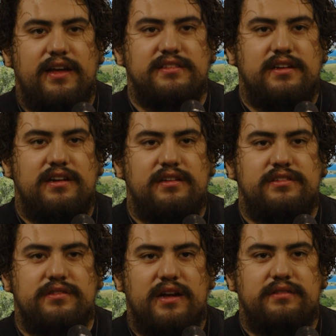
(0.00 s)
cut
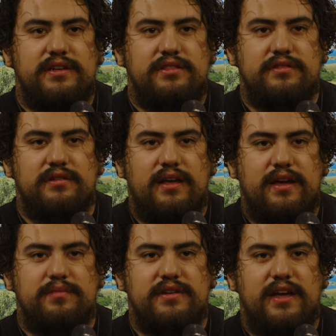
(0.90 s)
directly through
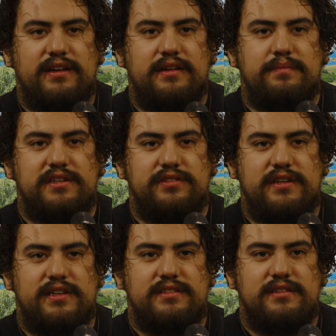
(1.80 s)
land protected by
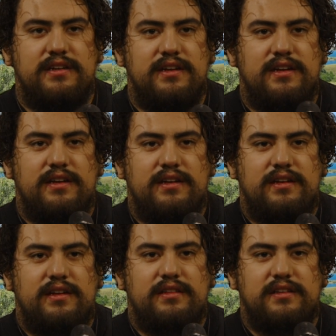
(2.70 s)
treaties.
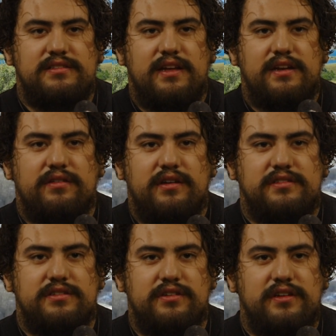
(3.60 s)
The Standing
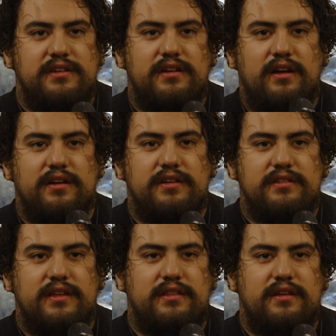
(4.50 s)
Sioux argued
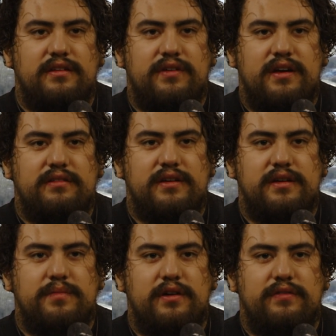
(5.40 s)
that they
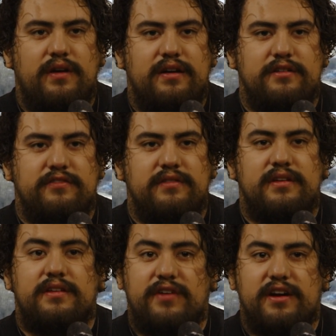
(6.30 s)
violated both our
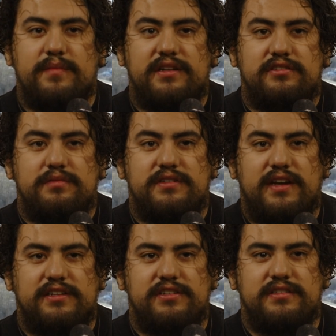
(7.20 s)
environmental
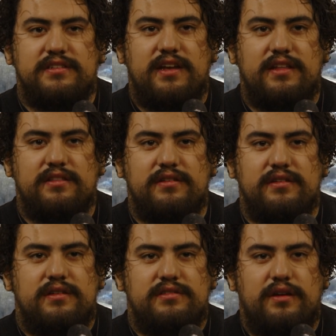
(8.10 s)
protections and
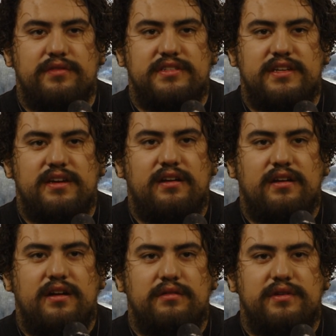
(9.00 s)
their sovereignty,
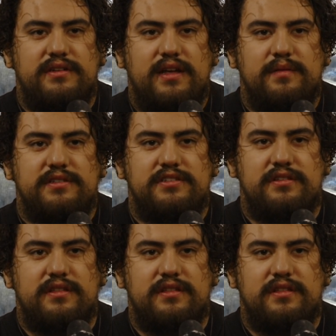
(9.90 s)
along with damage to their